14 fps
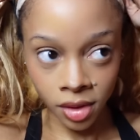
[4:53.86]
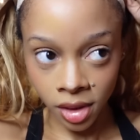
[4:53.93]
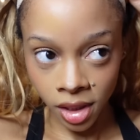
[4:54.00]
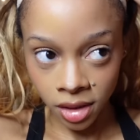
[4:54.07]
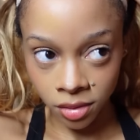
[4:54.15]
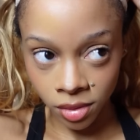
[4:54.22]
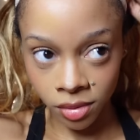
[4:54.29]

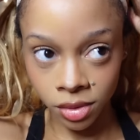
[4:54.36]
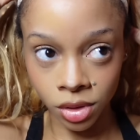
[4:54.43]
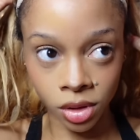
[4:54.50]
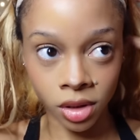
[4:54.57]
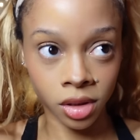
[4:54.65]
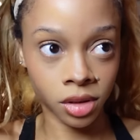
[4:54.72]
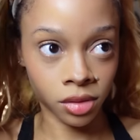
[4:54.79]
That's what I was
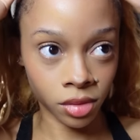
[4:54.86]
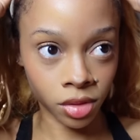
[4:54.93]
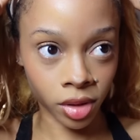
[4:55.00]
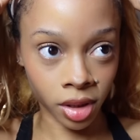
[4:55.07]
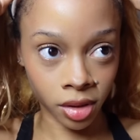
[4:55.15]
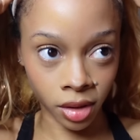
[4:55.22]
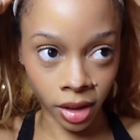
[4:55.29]
trying to do,
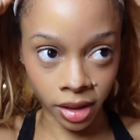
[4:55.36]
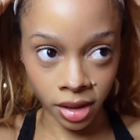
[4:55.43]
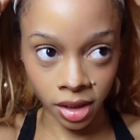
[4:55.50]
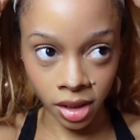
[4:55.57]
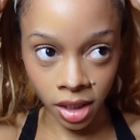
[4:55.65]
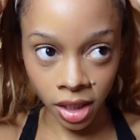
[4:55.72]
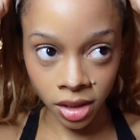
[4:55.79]
so I could like
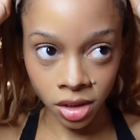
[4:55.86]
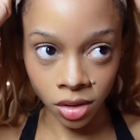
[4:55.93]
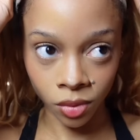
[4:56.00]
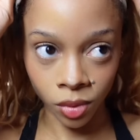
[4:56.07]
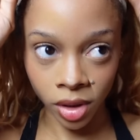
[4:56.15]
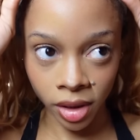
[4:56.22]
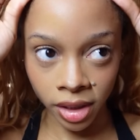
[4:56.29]
get to
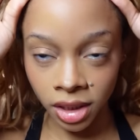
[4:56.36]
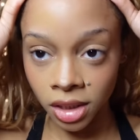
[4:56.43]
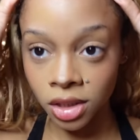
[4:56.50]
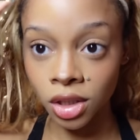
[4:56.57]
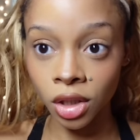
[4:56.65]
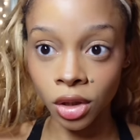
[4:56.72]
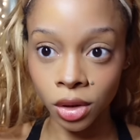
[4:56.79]
where I
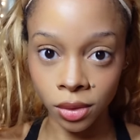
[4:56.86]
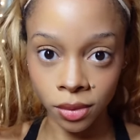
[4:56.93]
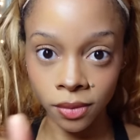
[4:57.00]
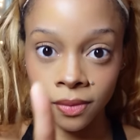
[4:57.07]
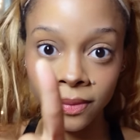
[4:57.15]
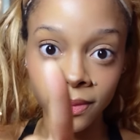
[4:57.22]
need to glue.